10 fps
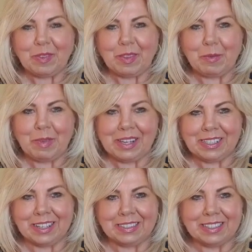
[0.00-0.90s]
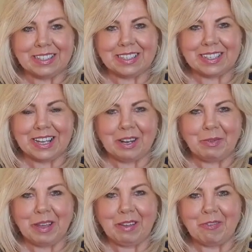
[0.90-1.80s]
the media and staying
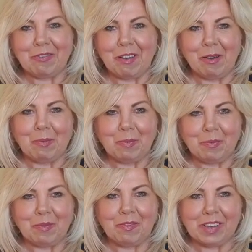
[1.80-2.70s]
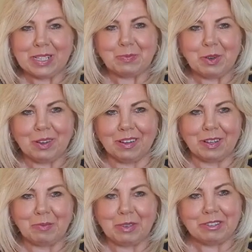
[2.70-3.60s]
away from Facebook and
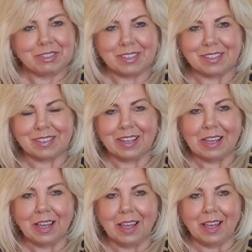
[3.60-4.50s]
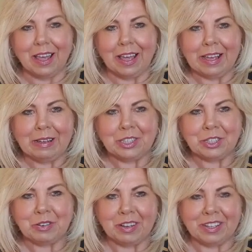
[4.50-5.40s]
computers
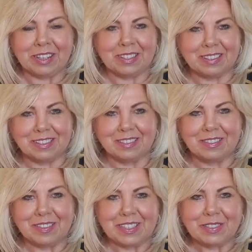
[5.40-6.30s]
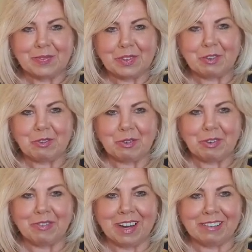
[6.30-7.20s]
during this
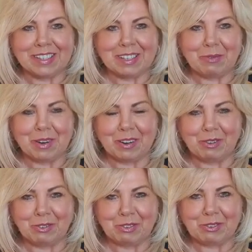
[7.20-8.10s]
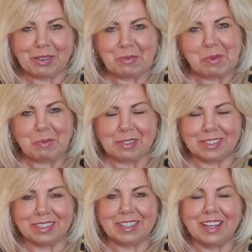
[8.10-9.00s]
coronavirus that we're going through at the moment.
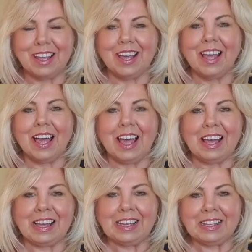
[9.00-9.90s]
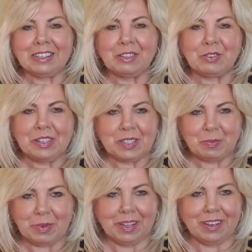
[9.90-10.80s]
And the reason
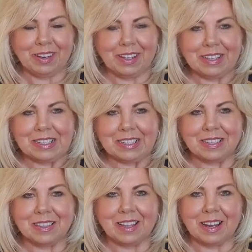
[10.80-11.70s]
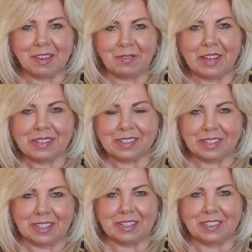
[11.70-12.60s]
being is that I felt I
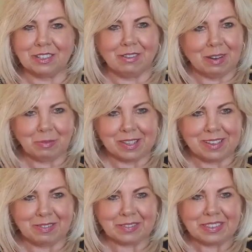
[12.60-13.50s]
needed to ground myself.